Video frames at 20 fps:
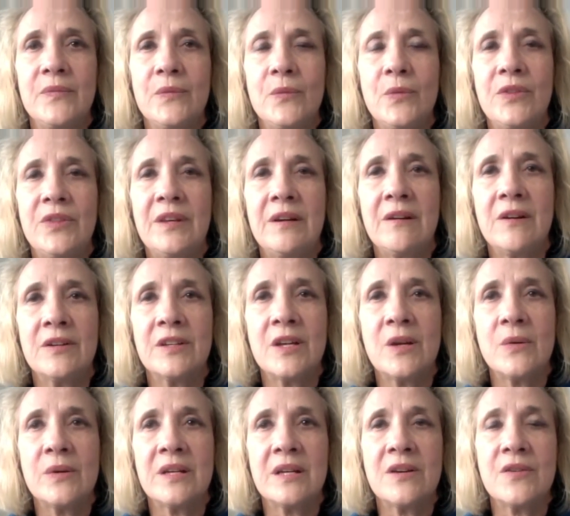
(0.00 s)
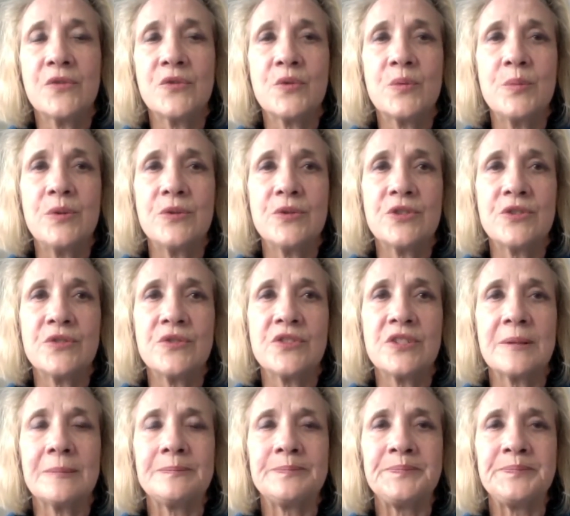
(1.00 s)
with their ongoing contributions.